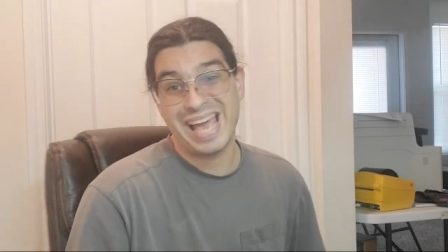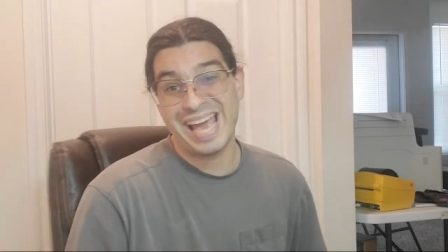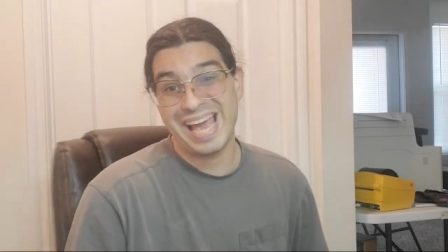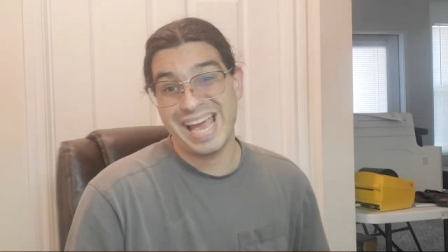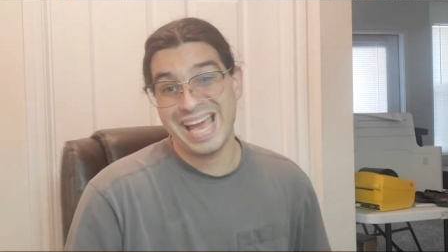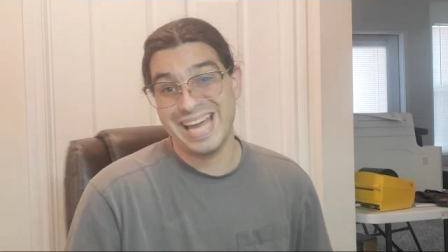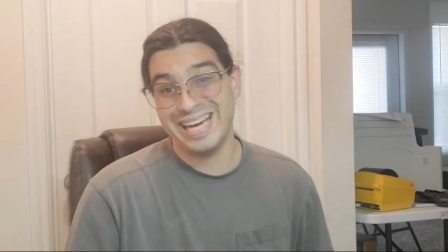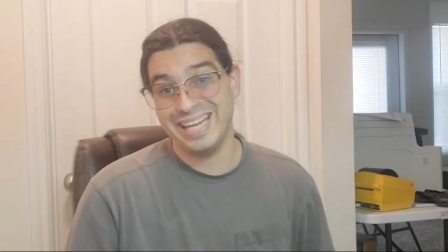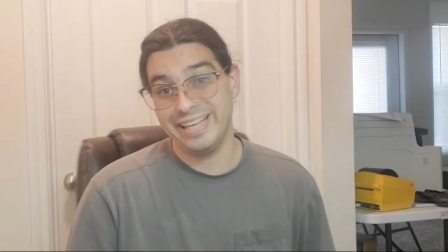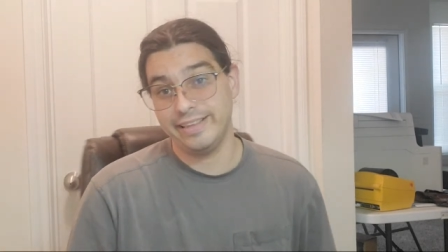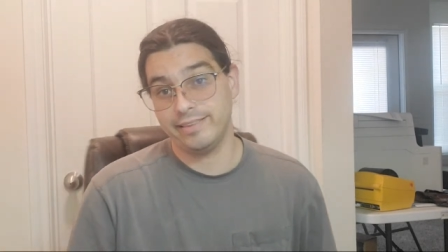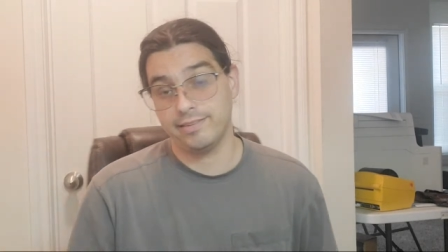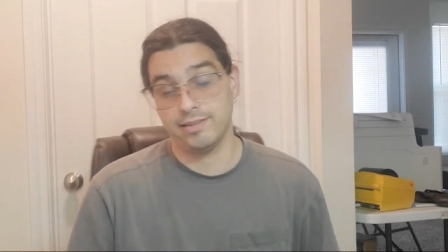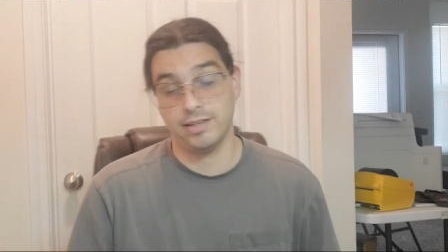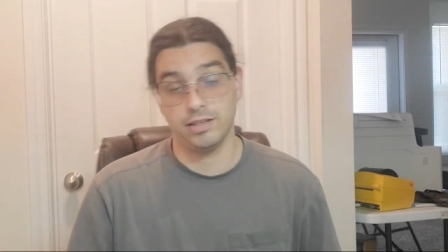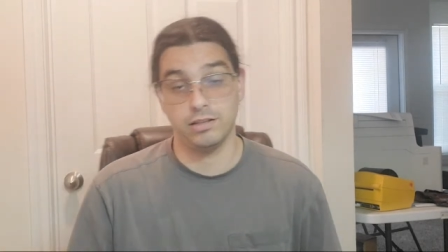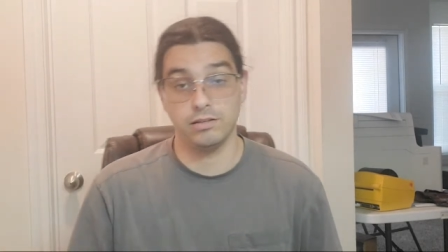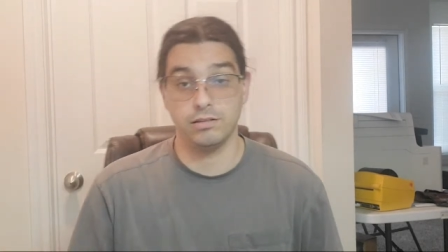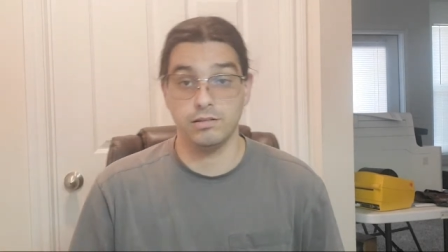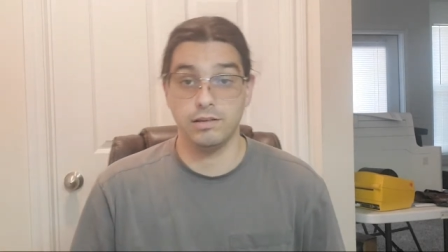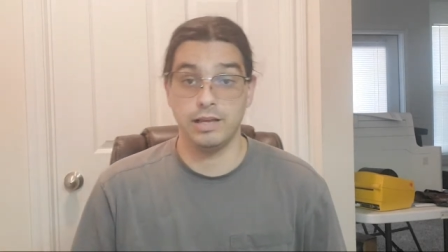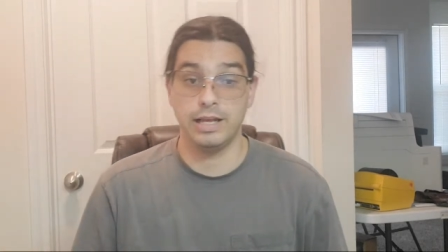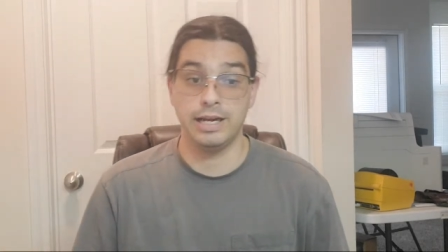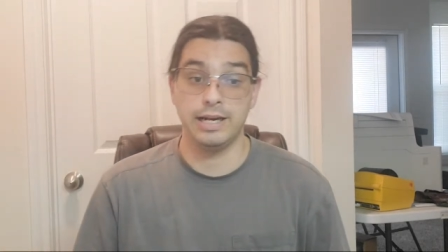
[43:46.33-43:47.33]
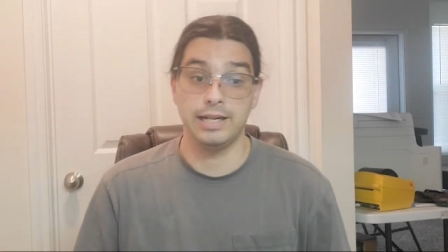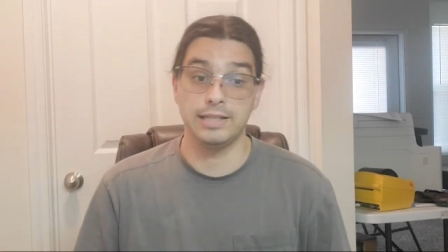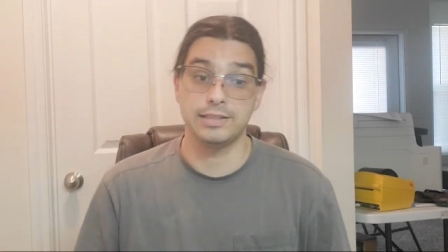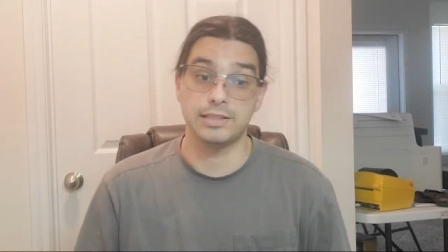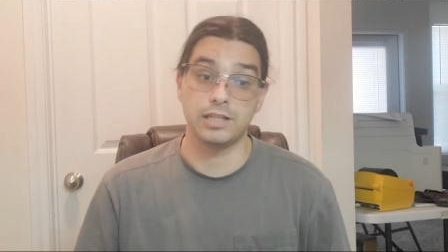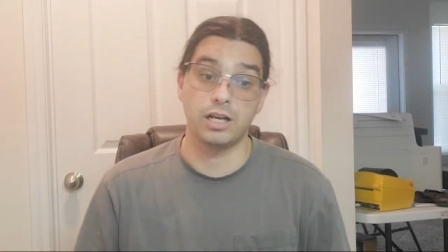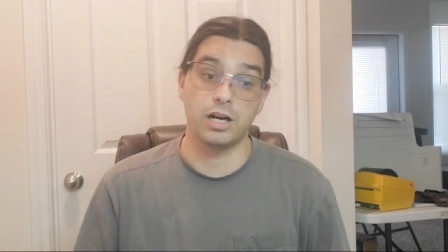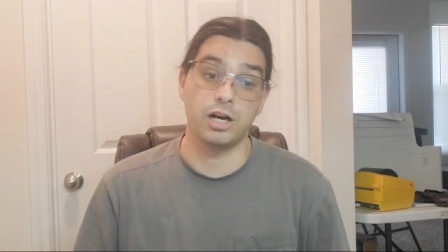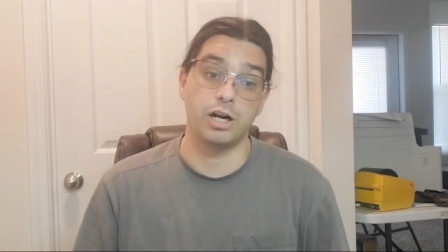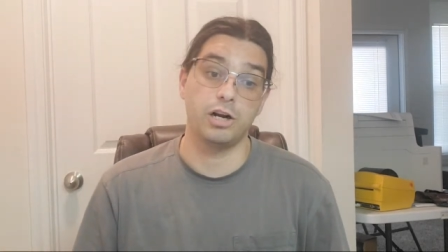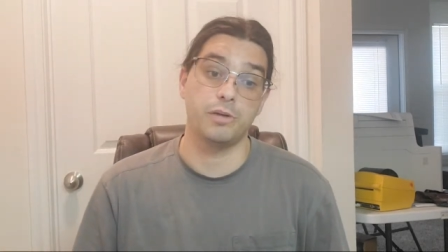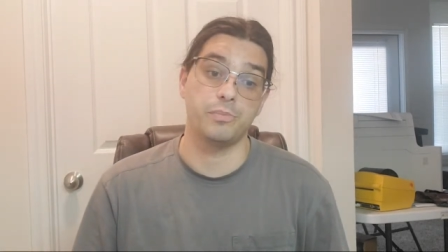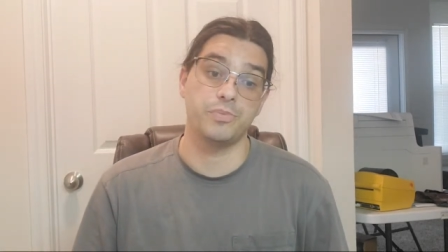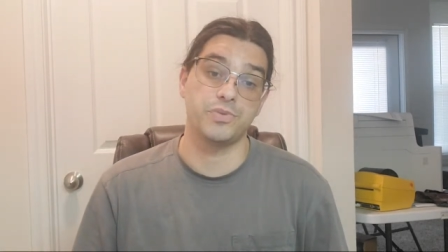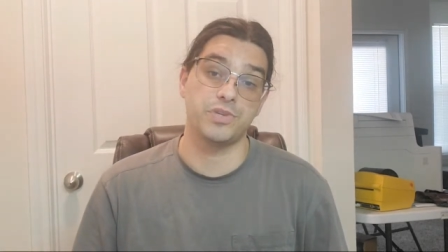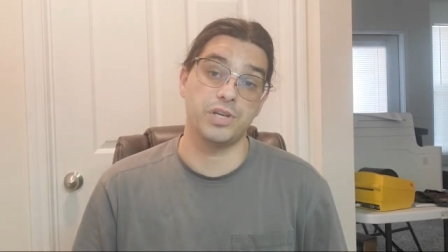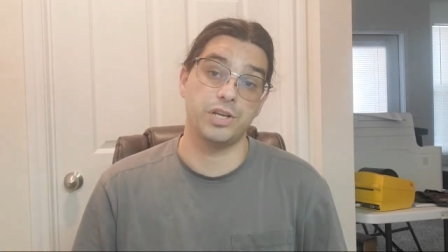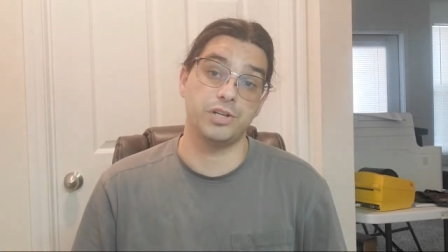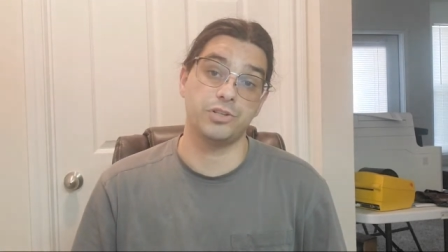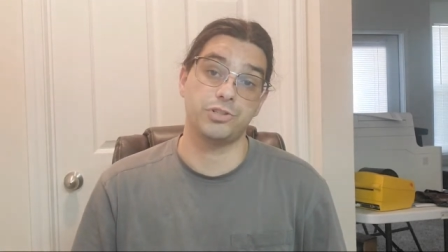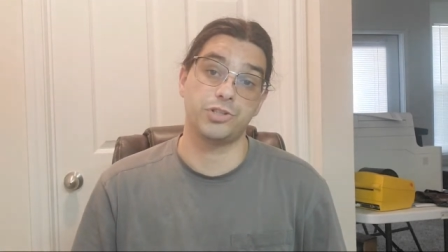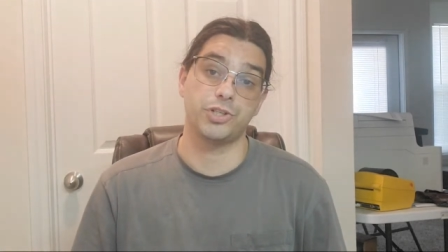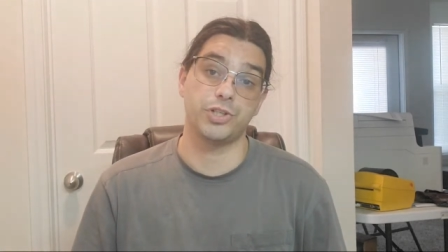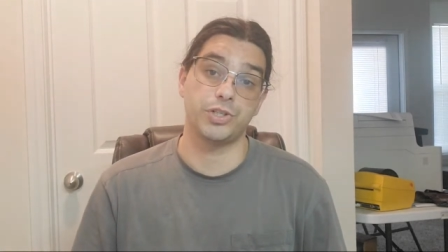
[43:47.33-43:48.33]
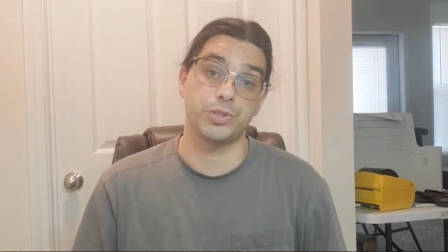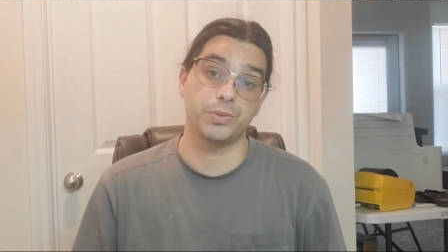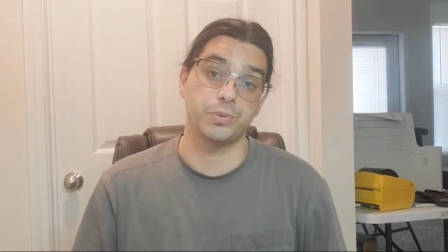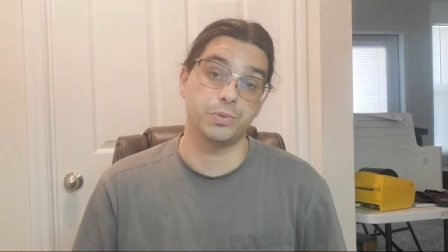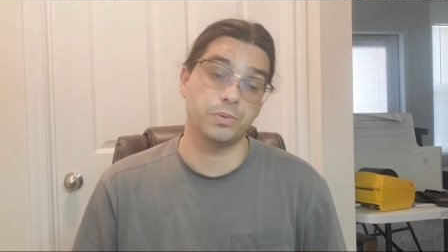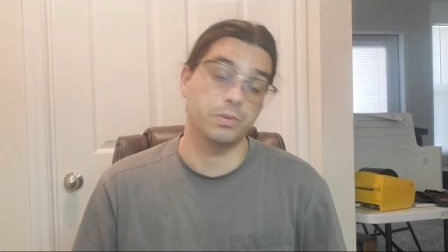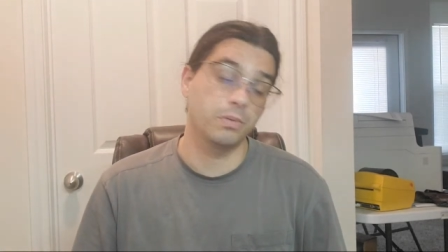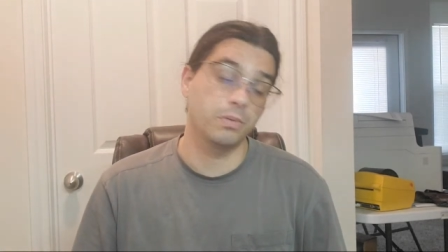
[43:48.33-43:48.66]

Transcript: anything, and it's 100% true.